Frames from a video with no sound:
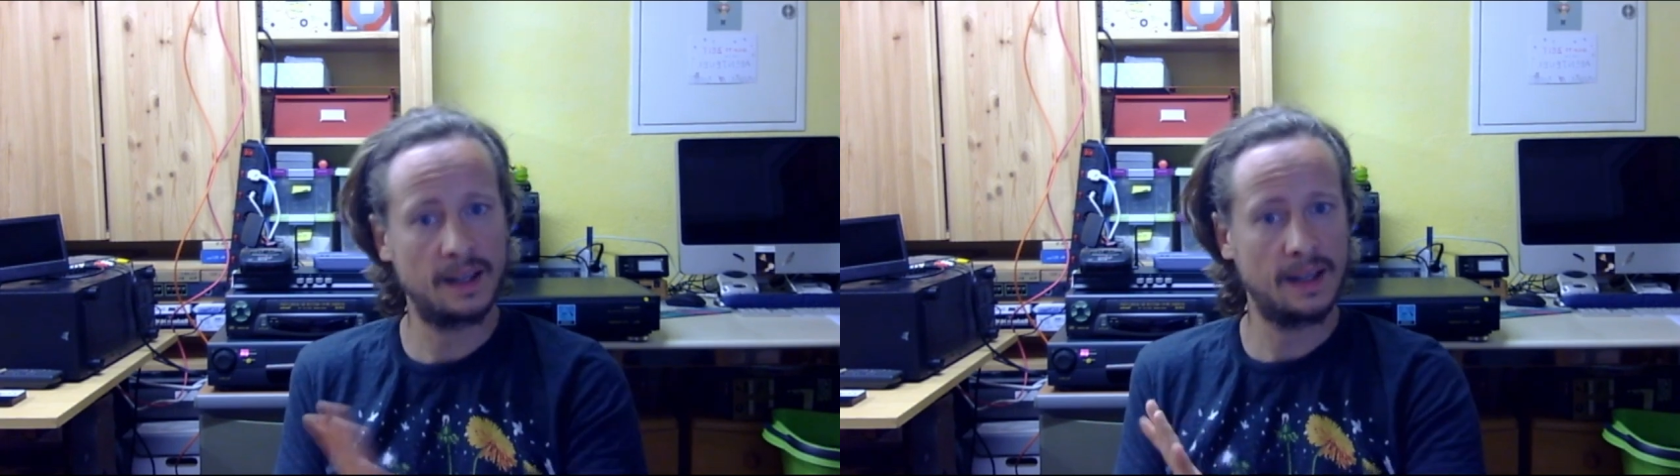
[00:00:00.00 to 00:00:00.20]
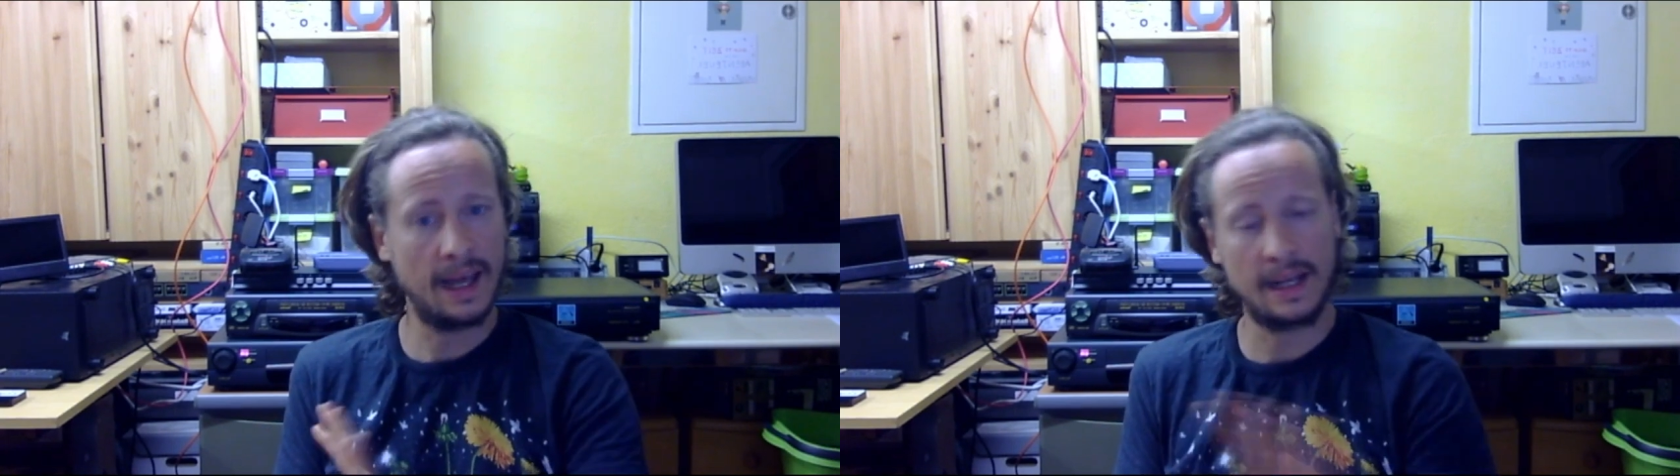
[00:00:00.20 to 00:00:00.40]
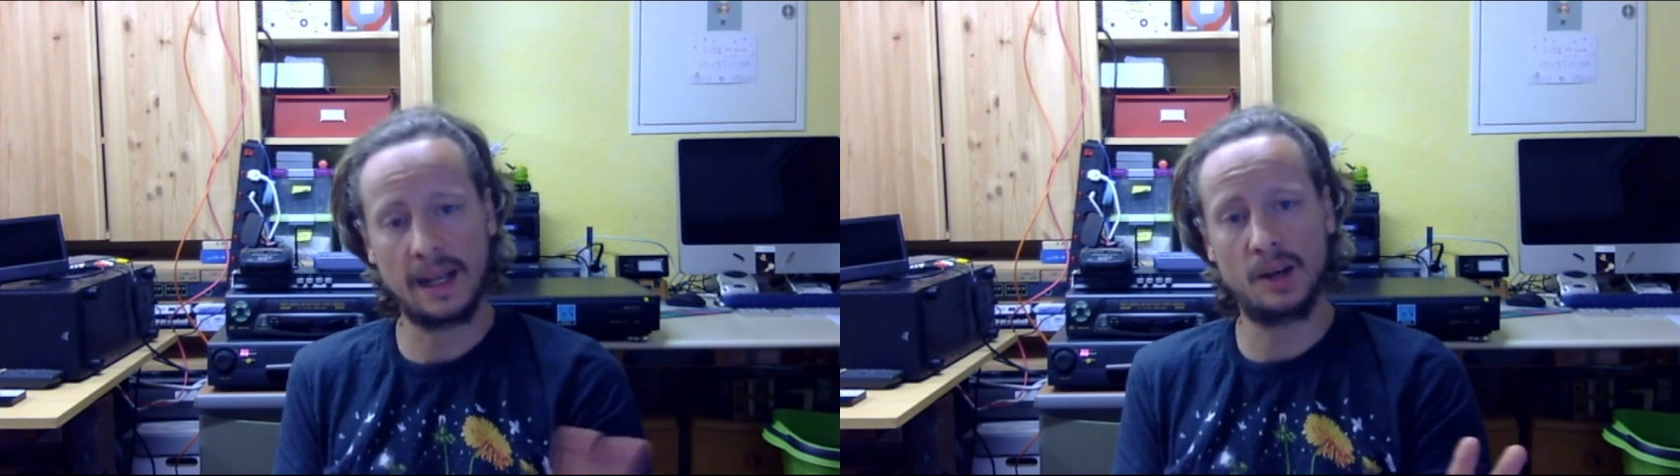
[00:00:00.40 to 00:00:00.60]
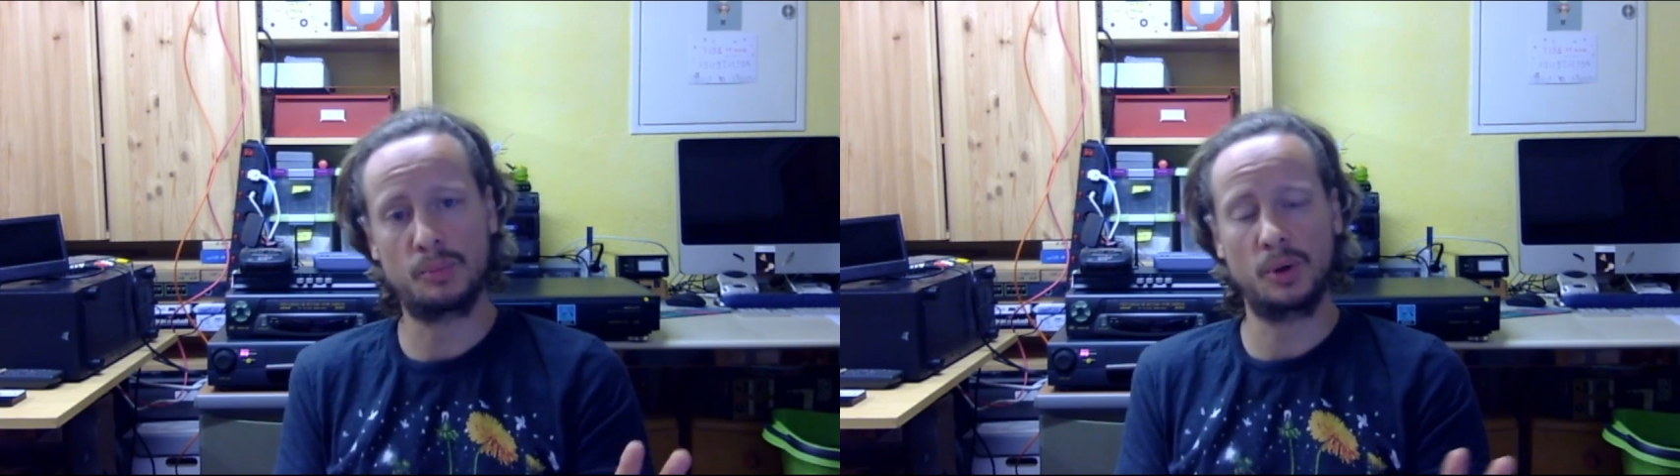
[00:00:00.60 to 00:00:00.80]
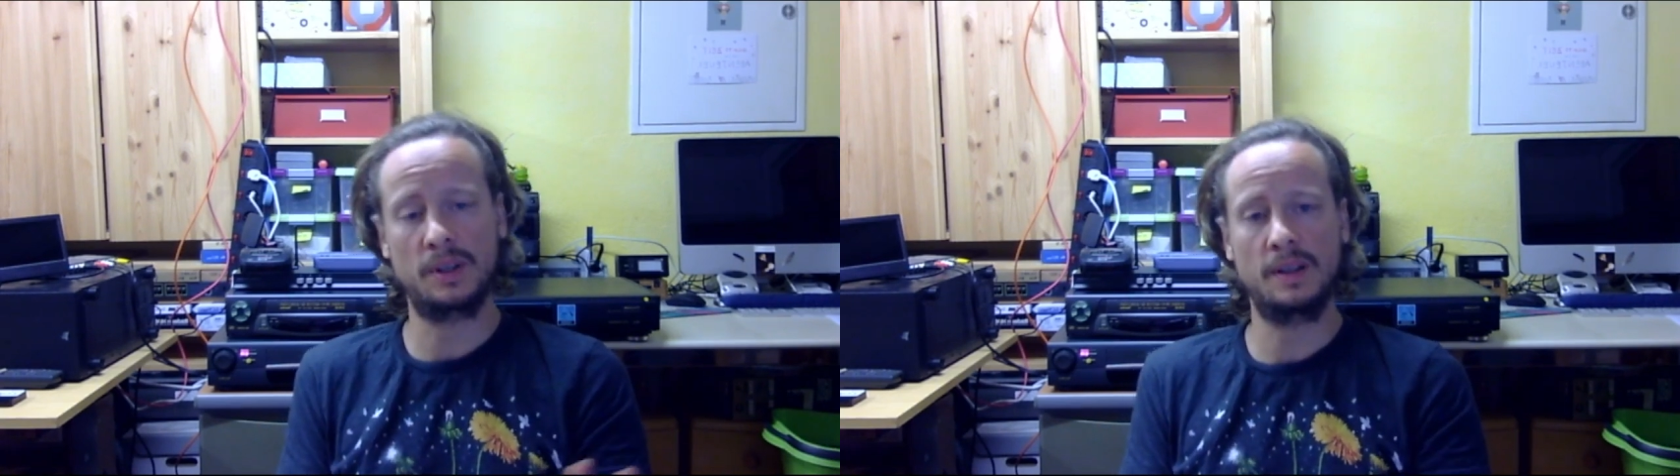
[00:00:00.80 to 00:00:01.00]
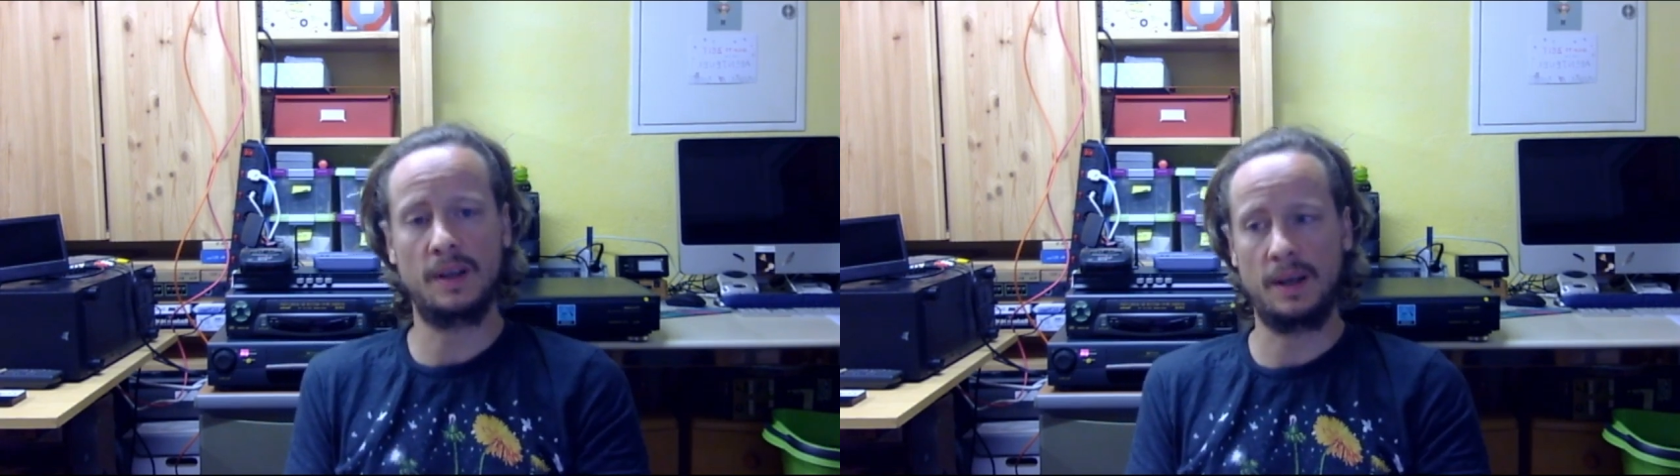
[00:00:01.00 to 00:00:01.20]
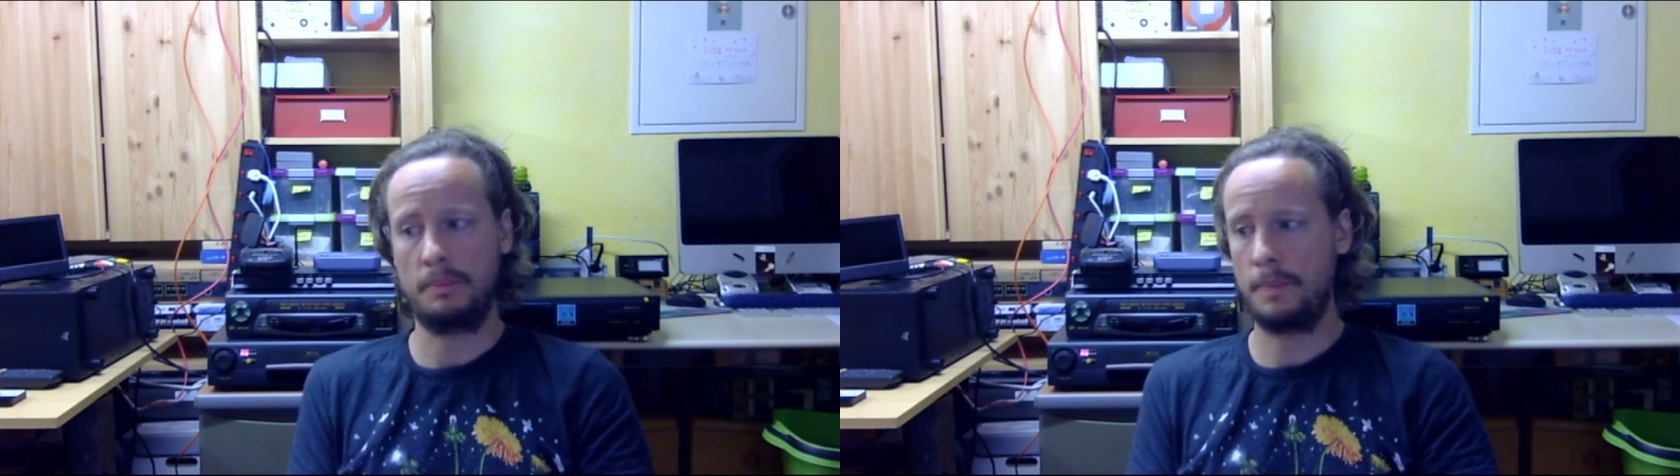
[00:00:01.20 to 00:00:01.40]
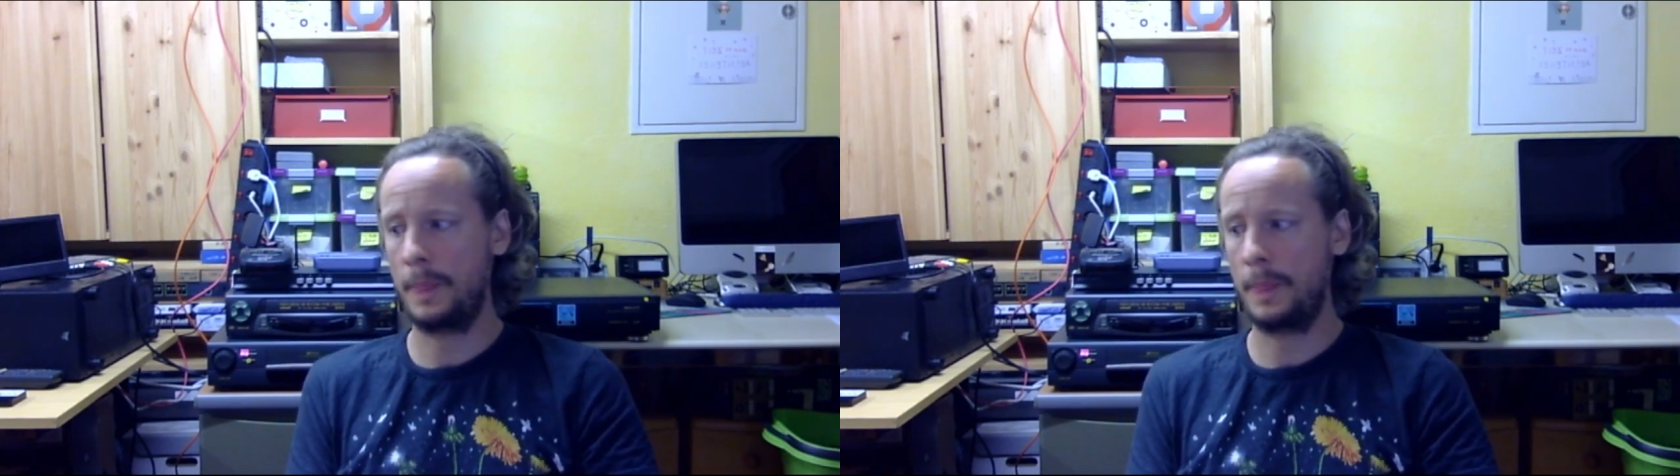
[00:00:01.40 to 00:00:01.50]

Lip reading: at any later point in time.